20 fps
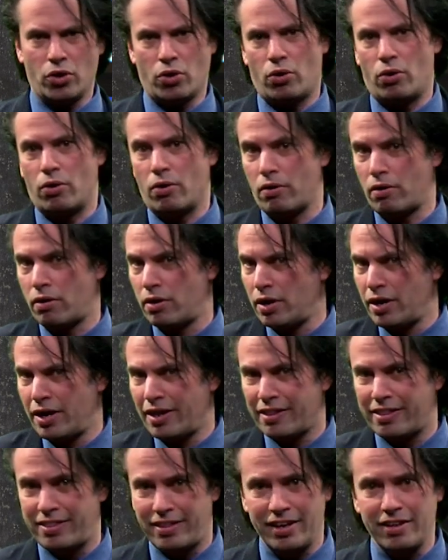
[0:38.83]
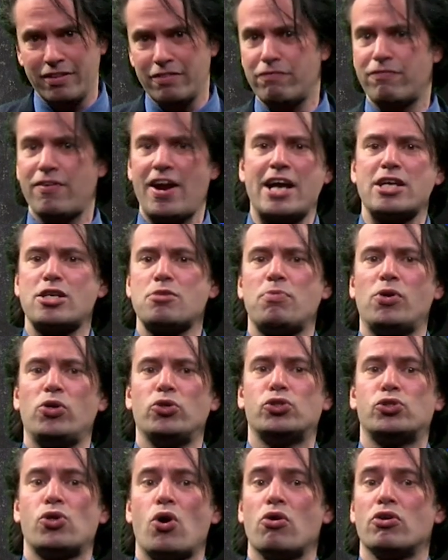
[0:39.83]
or thin, flexible
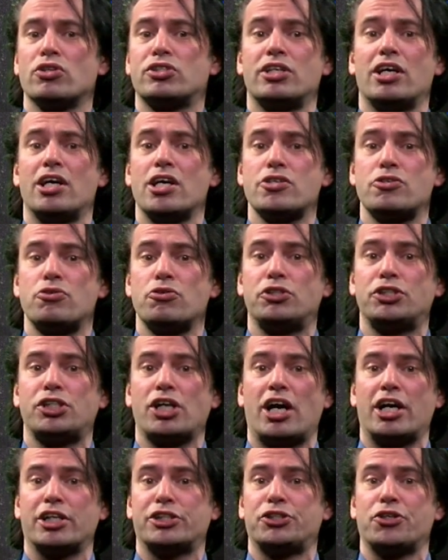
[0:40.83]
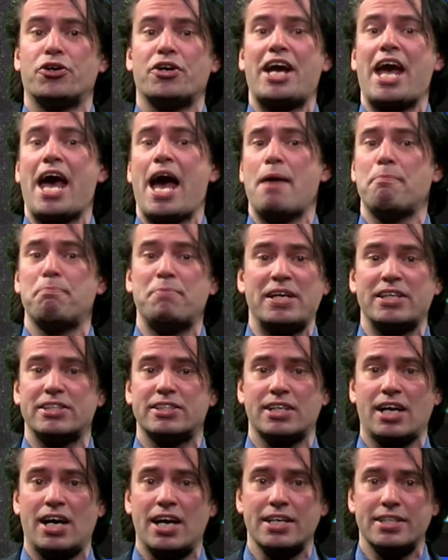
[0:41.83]
solar cells to charge your camping
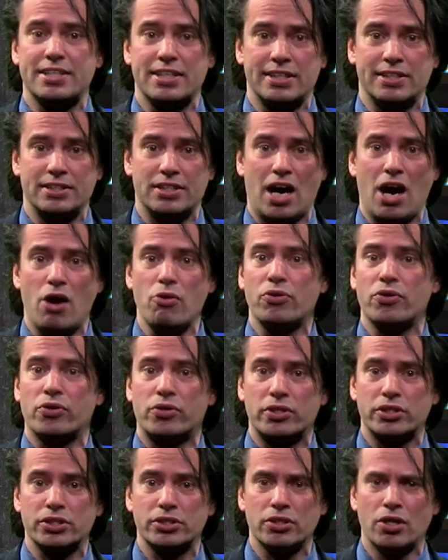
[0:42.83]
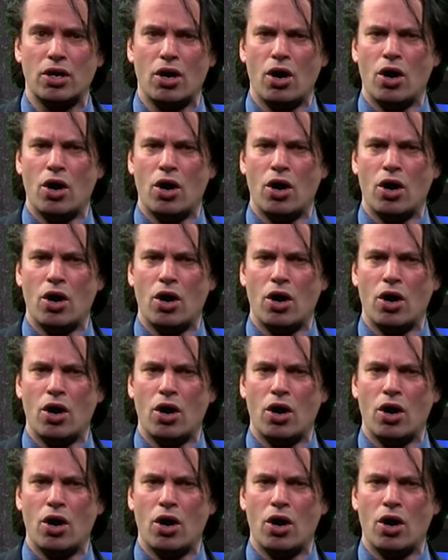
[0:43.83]
site in the outdoors,